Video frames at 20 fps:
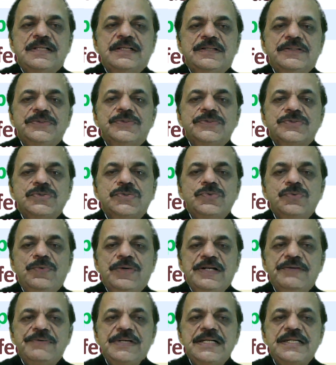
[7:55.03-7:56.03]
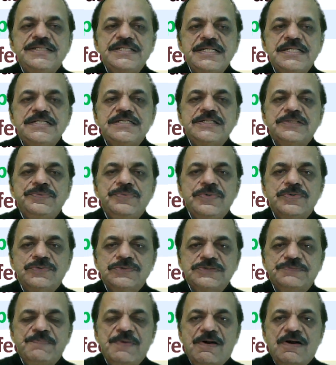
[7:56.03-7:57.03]
you to do very well in the
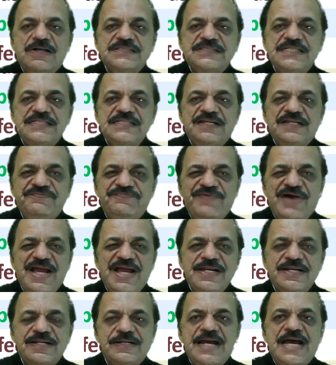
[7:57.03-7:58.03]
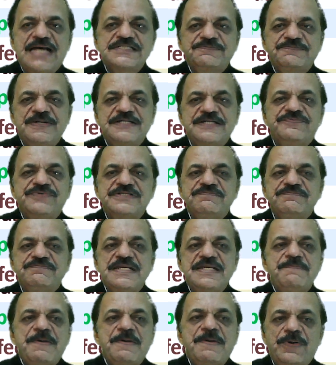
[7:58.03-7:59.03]
interviews because these are the finer aspects which
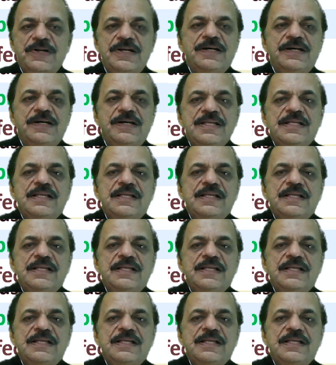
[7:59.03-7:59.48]
many people